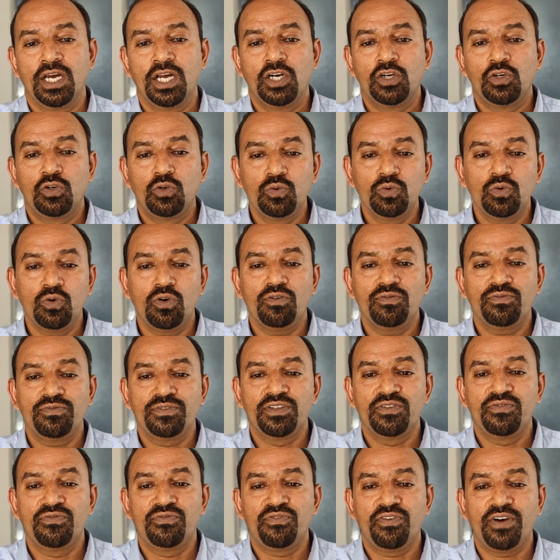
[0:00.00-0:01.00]
2 of the
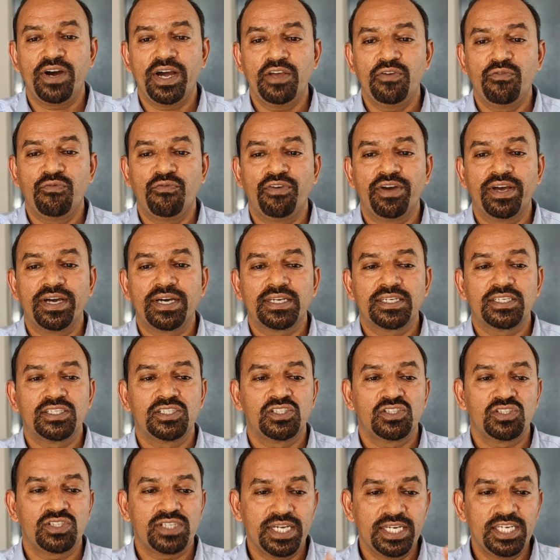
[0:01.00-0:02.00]
5 were
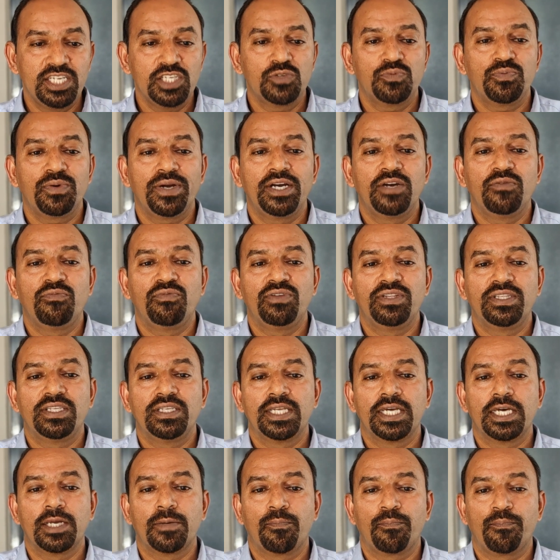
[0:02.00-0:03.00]
satisfied with
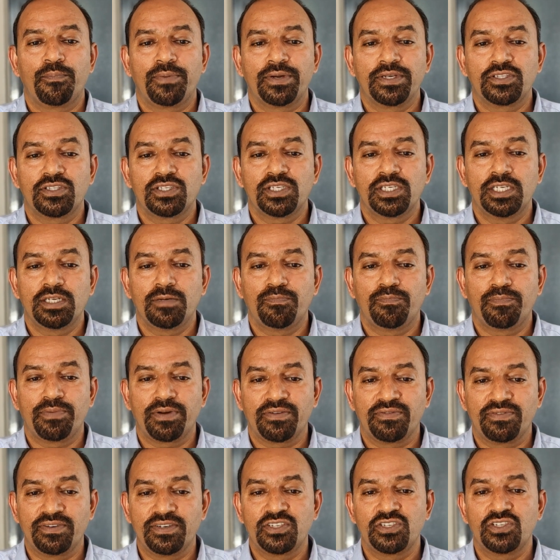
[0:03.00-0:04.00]
their present
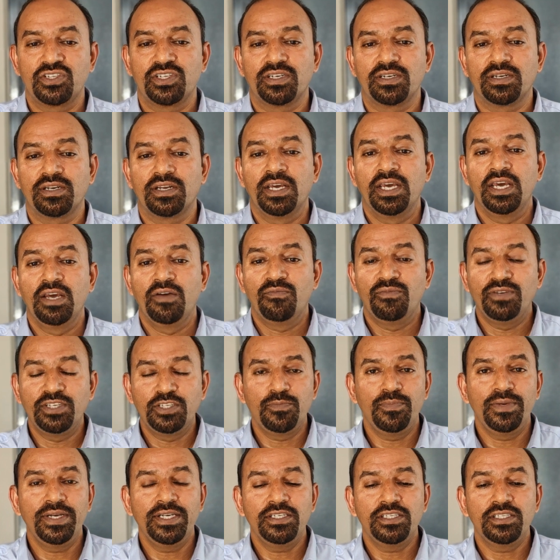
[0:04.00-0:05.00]
profession, which
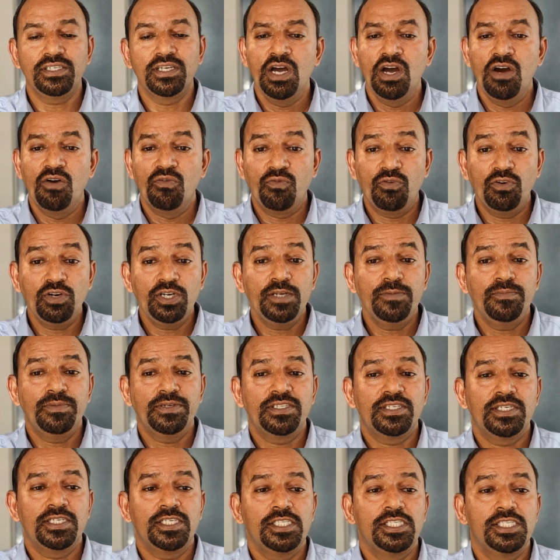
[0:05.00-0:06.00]
means
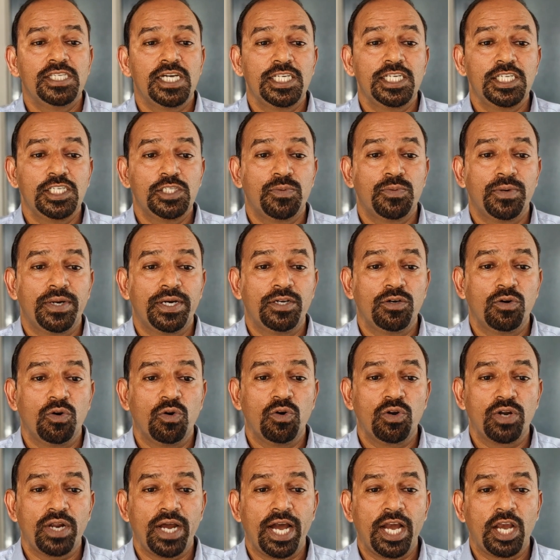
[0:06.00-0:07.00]
40% is satisfied
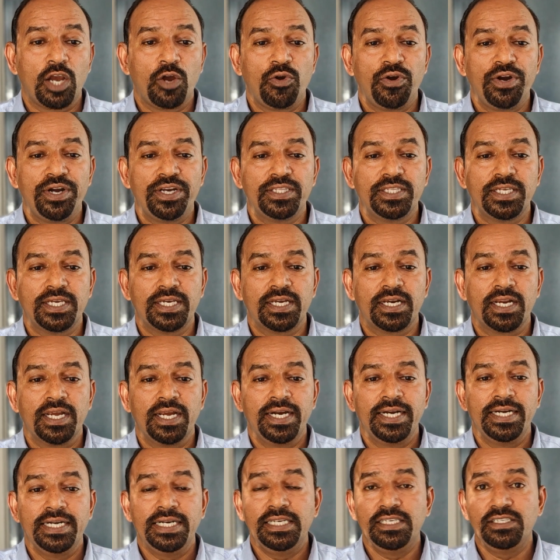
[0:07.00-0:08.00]
or acquired their
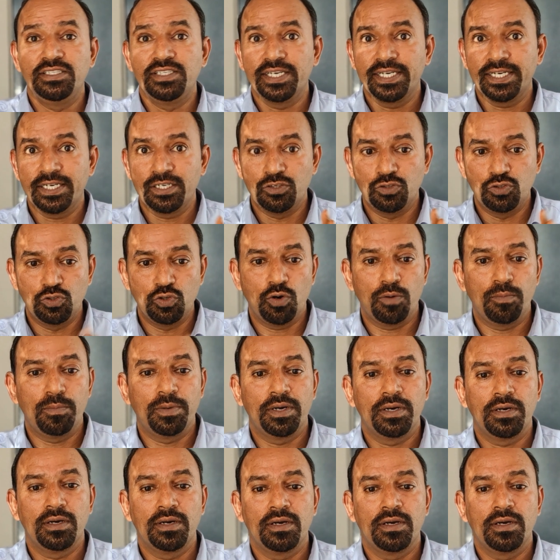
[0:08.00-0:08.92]
desired job.